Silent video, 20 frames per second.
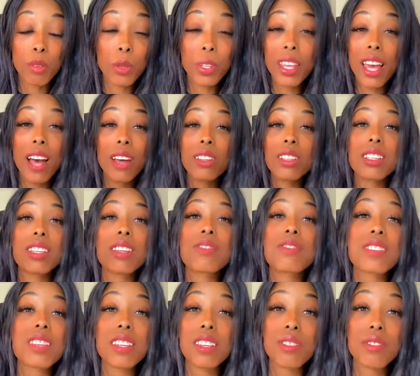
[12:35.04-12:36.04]
Without
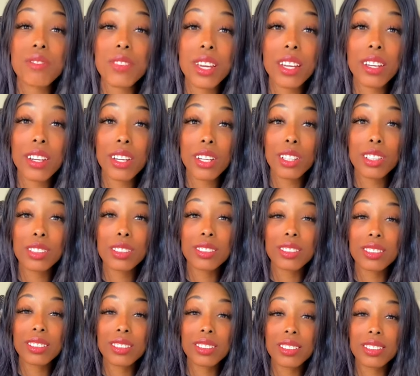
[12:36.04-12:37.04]
lifting a finger,
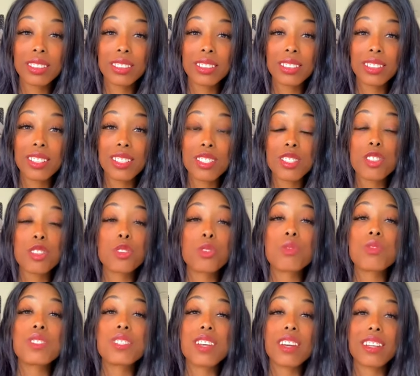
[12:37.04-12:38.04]
because
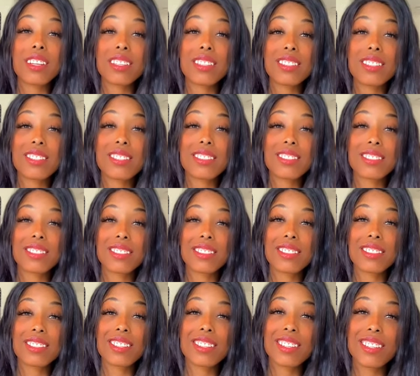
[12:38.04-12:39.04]
you've done it.
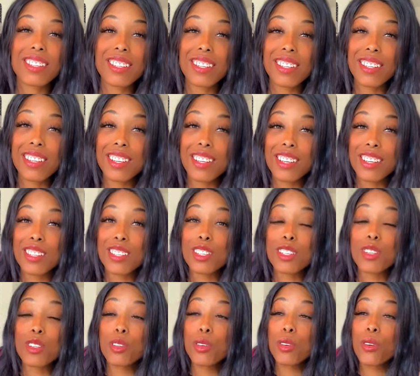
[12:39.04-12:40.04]

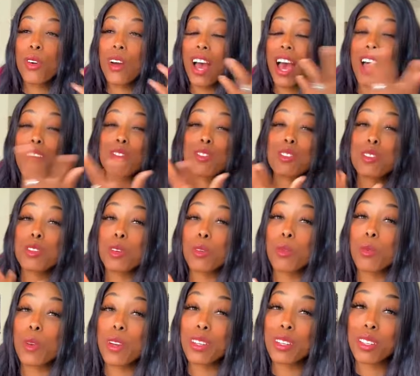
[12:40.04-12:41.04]
You have
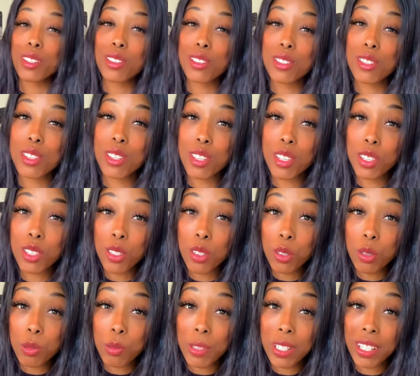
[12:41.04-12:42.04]
surrendered to the
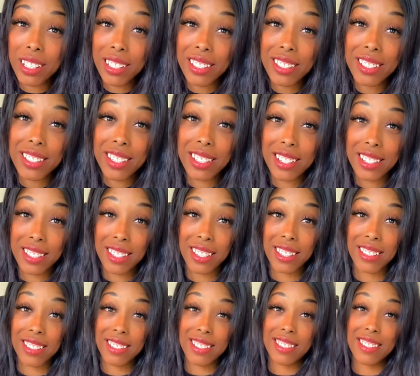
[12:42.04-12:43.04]
human
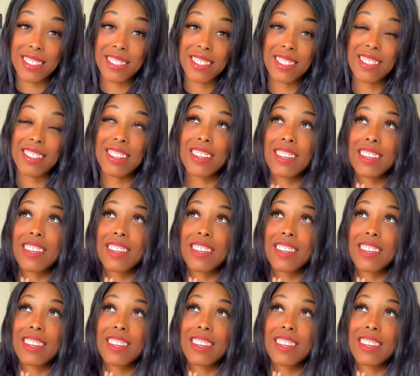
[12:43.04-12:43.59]
existence.